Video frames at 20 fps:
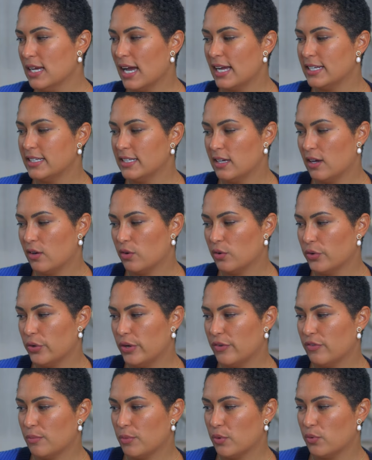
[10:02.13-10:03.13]
I did not order
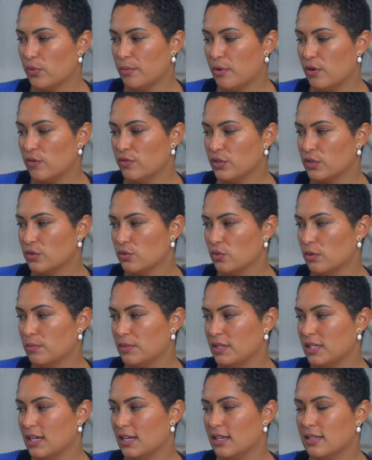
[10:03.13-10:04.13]
it from the Rimowa store
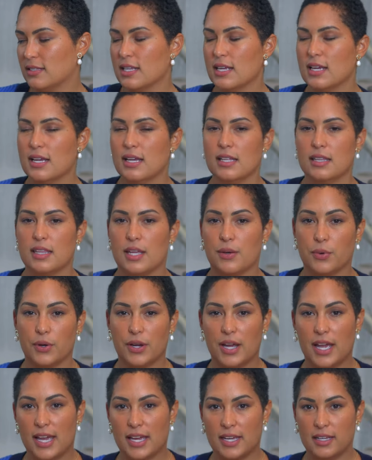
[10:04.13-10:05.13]
because they
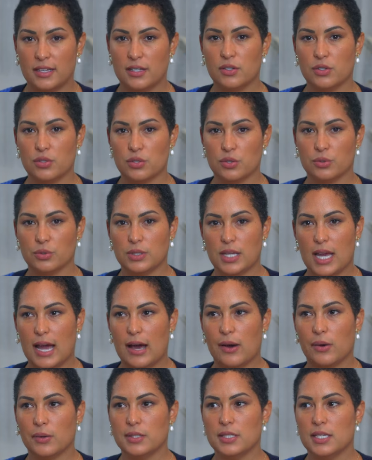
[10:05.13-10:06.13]
were A, sold
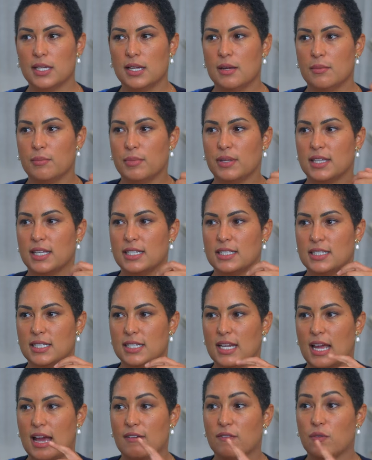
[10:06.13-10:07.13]
out, but they
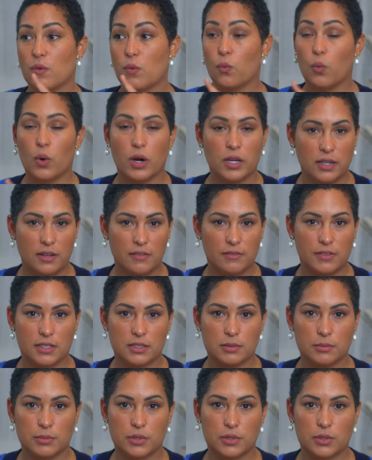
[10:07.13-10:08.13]
did have one
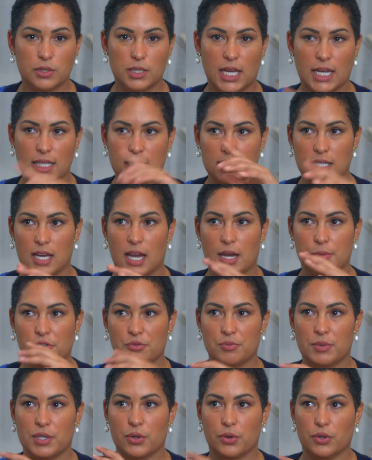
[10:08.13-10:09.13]
available at the time
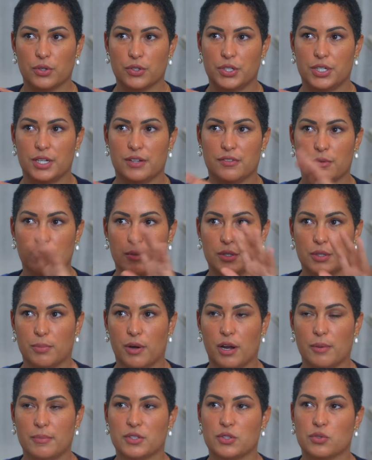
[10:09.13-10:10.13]
of me ordering it from the
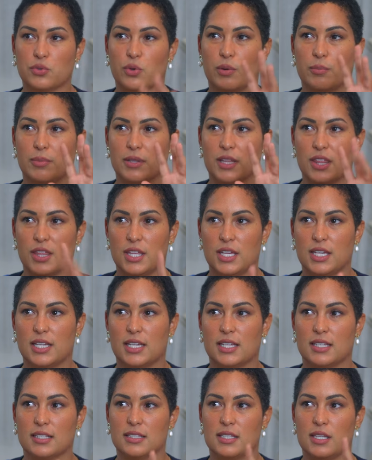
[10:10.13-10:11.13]
department store. But the thing
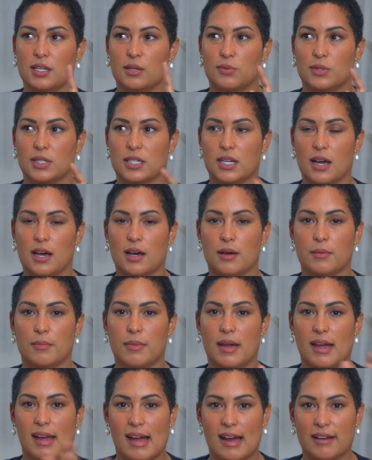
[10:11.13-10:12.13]
is, it would
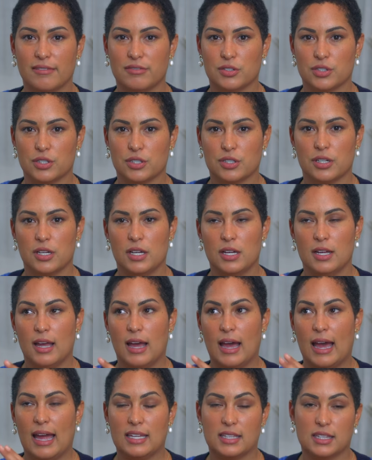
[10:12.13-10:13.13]
come after
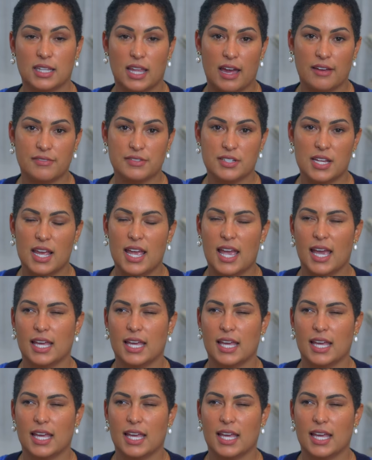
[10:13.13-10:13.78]
I left.